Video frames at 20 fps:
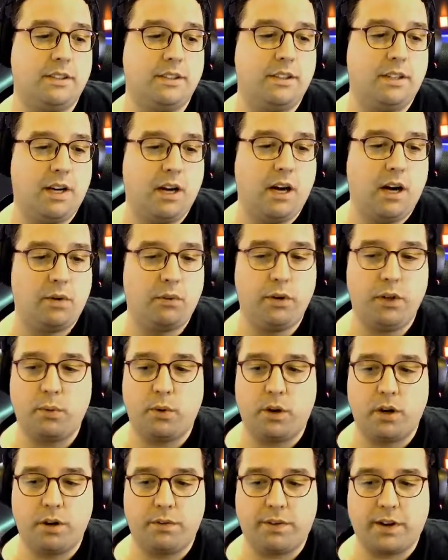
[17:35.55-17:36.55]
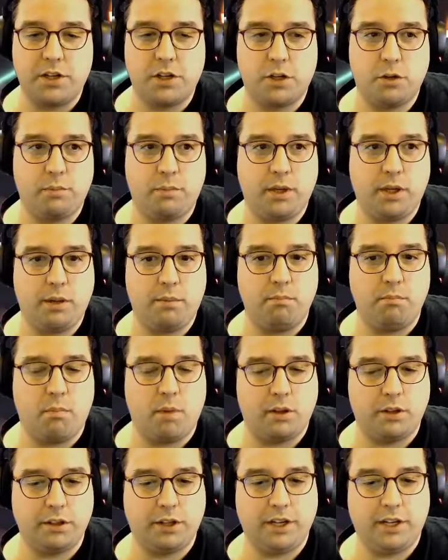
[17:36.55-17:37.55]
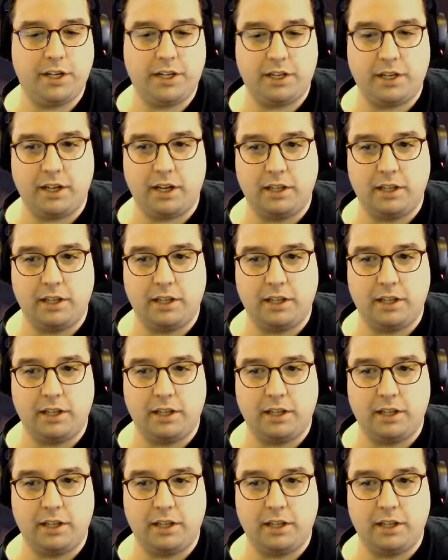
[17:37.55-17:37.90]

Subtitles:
I really wonder if I should be mulliganing